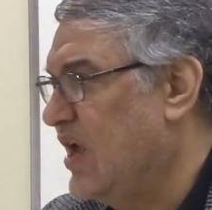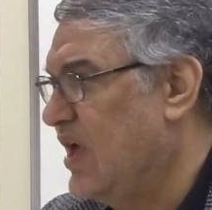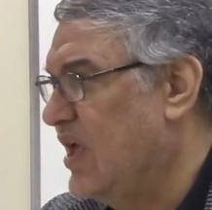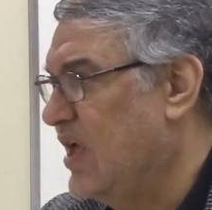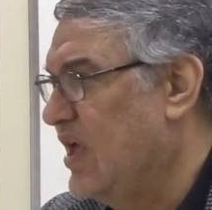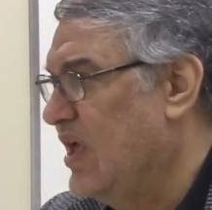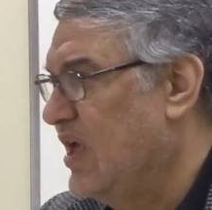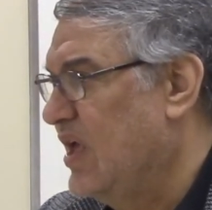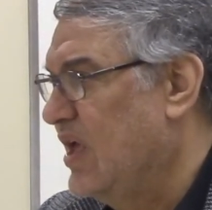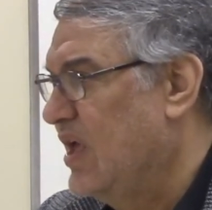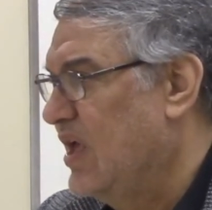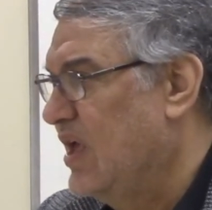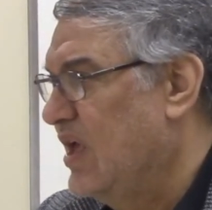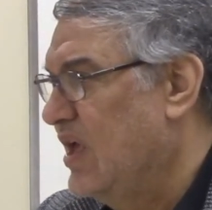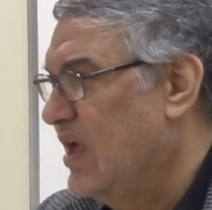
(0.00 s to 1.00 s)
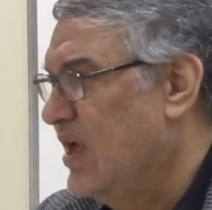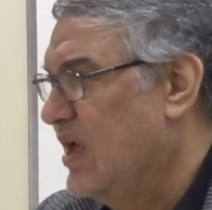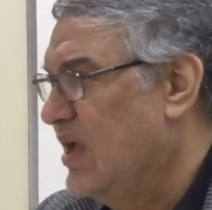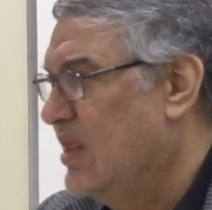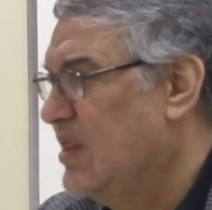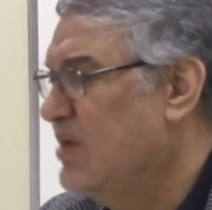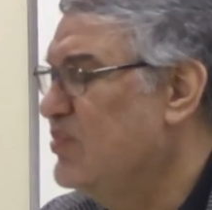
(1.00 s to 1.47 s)
The best
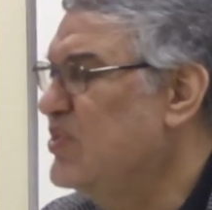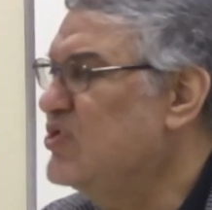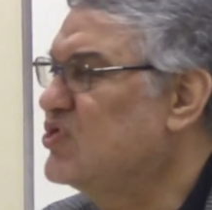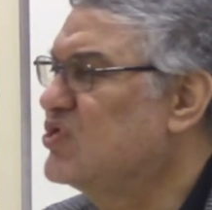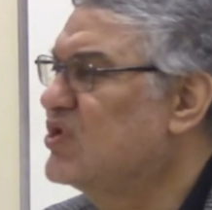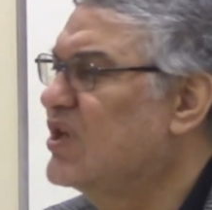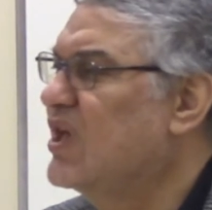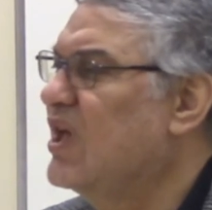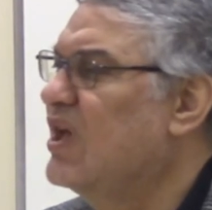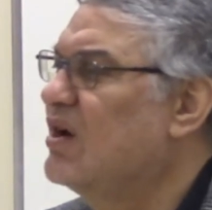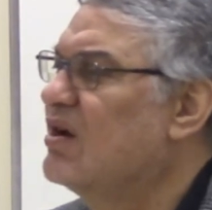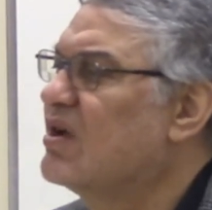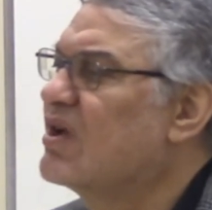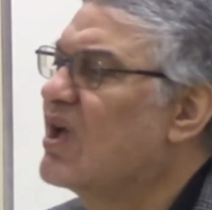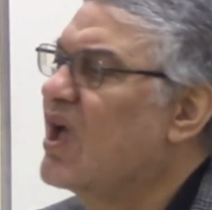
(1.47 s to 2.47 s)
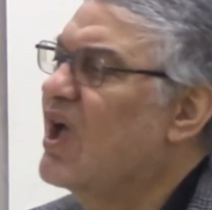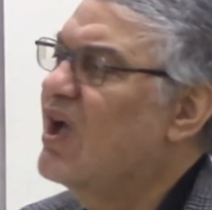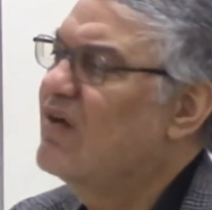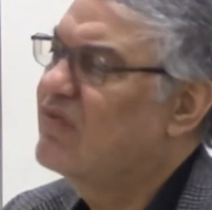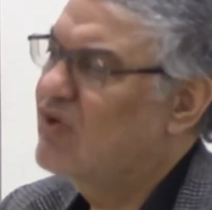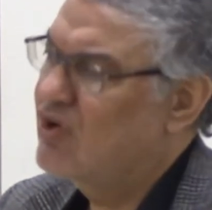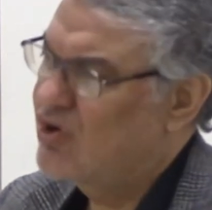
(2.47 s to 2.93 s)
caring ever,
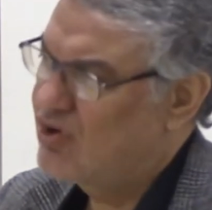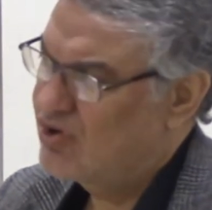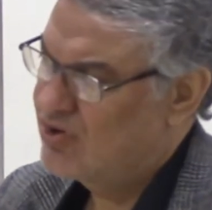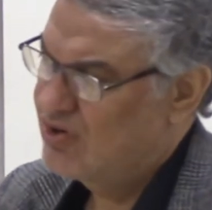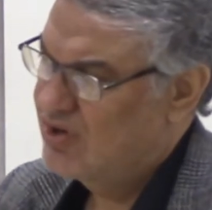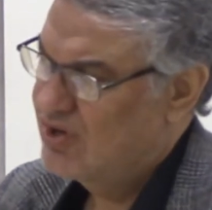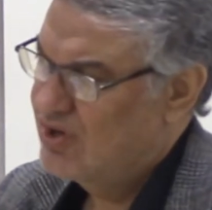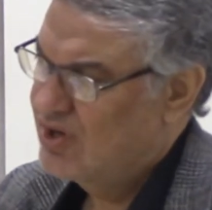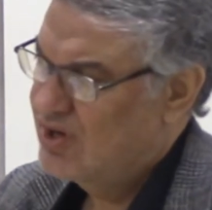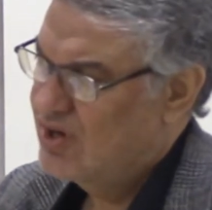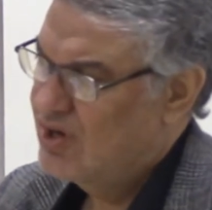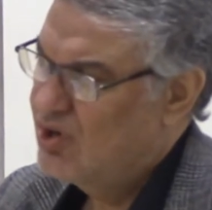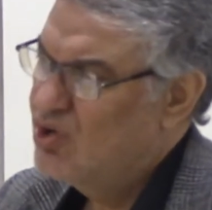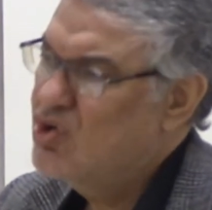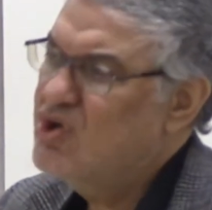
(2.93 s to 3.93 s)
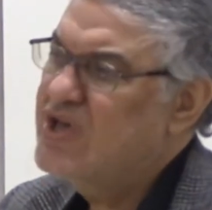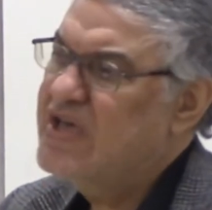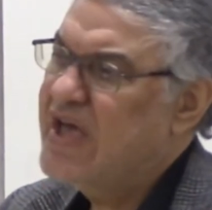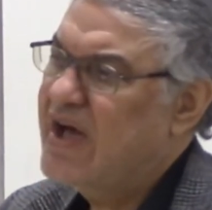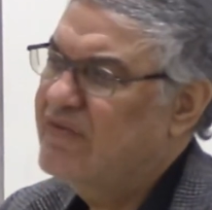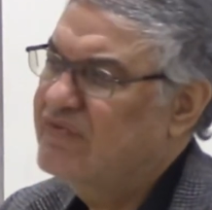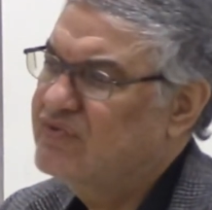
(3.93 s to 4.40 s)
looking after them the
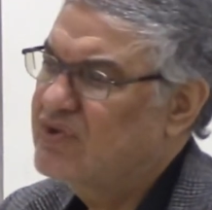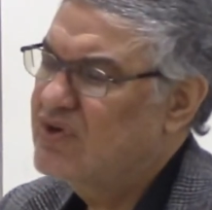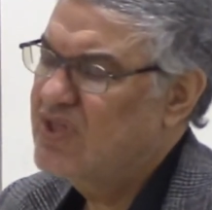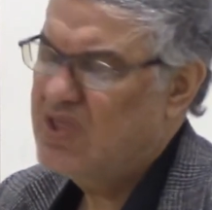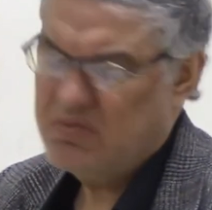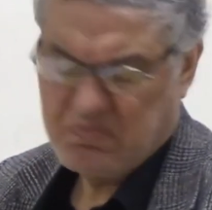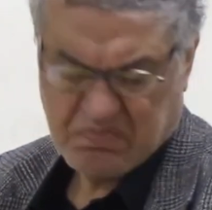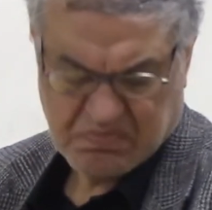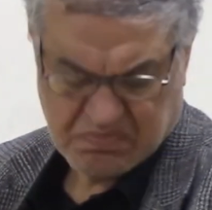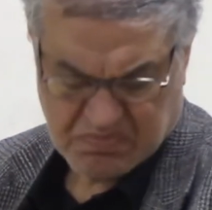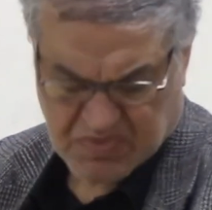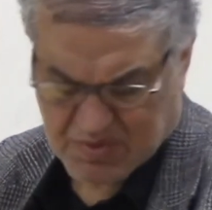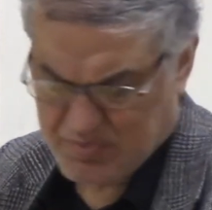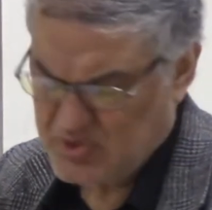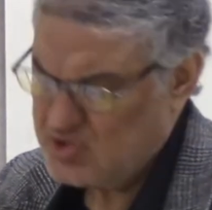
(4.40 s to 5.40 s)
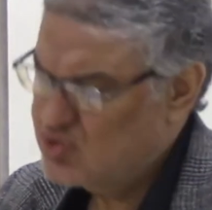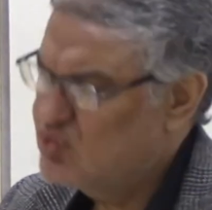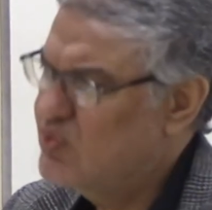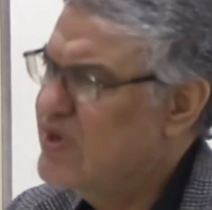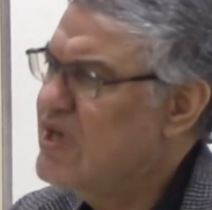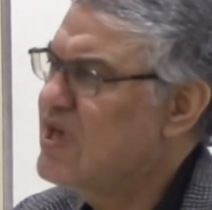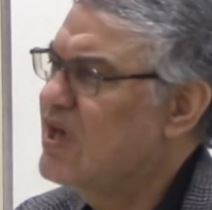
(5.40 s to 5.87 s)
best way ever.
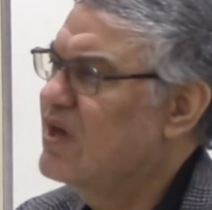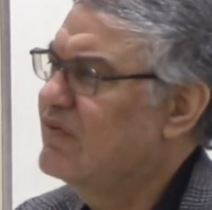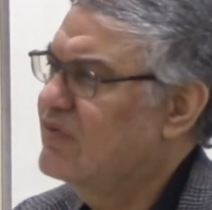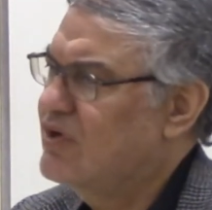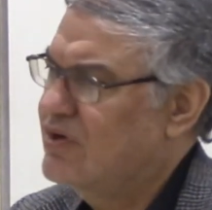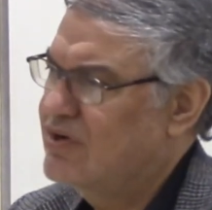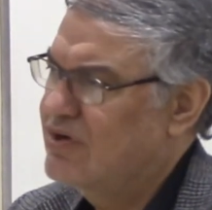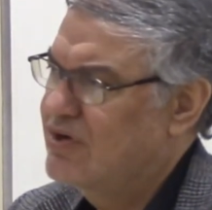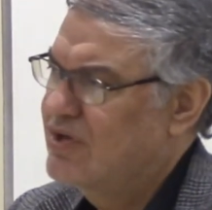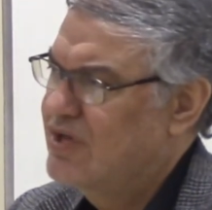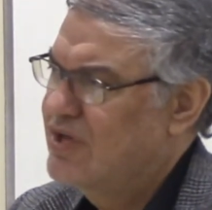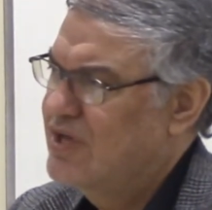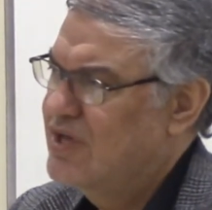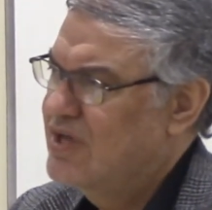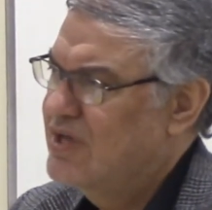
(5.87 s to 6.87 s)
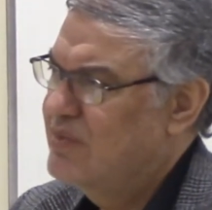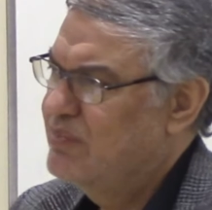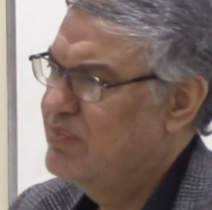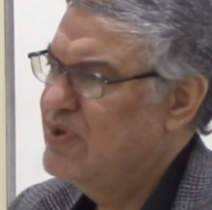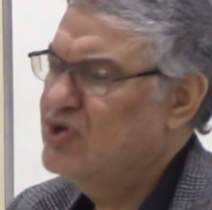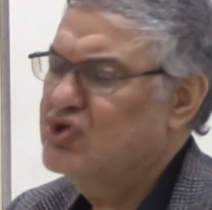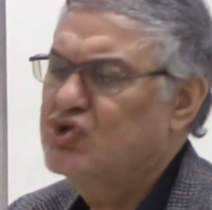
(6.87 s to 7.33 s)
Be so kind to
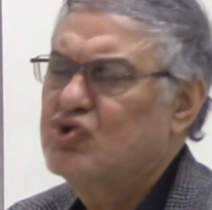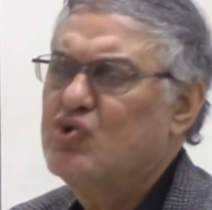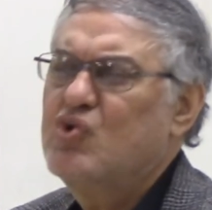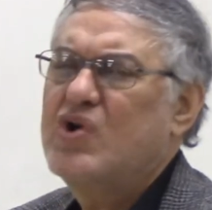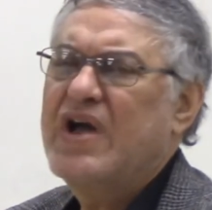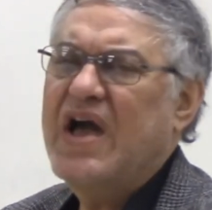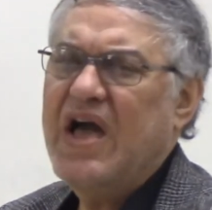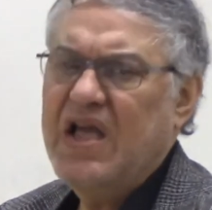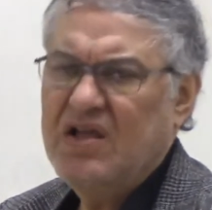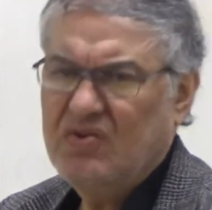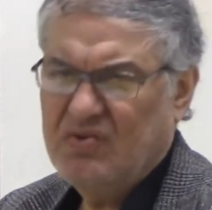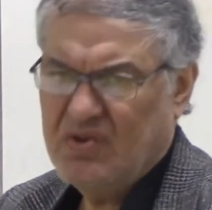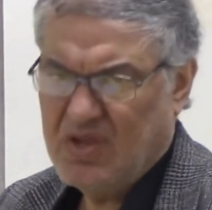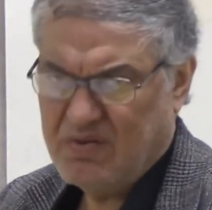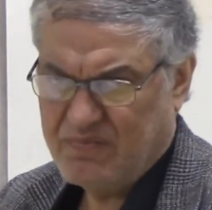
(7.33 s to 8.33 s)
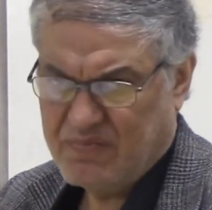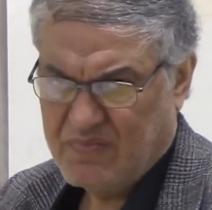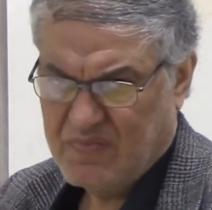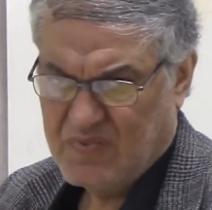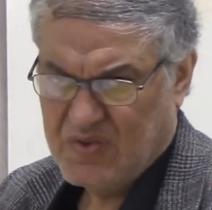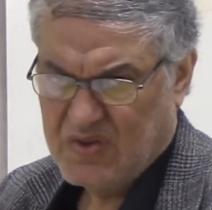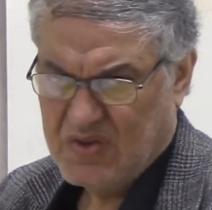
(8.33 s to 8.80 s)
them,
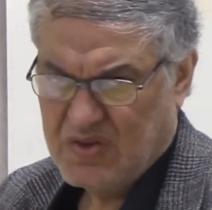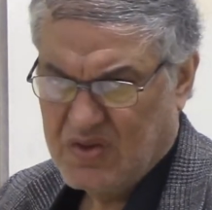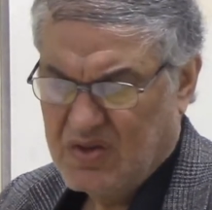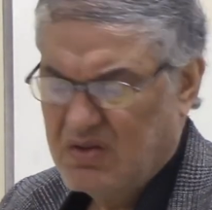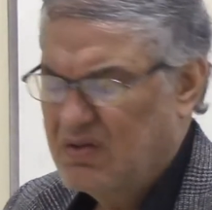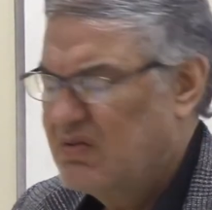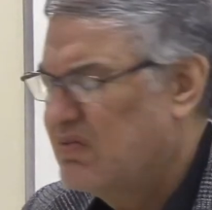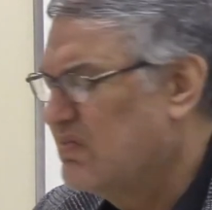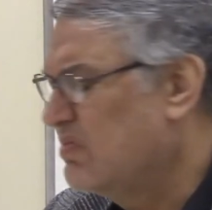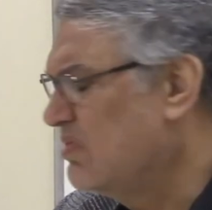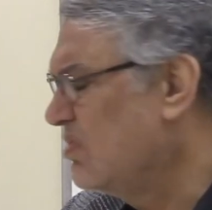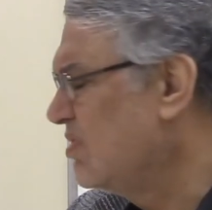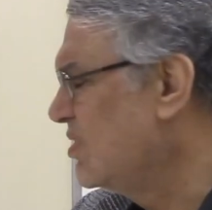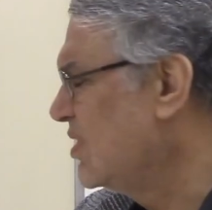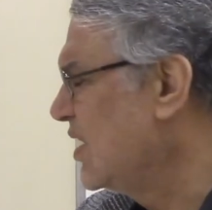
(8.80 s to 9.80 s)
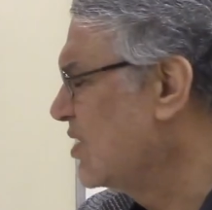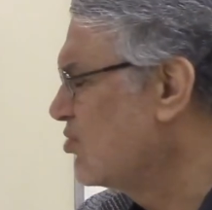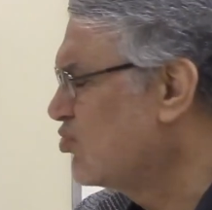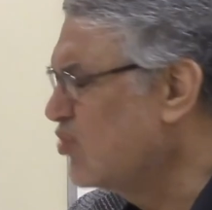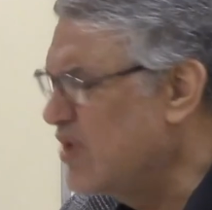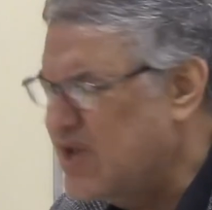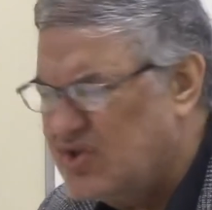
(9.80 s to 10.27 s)
the greatest way ever.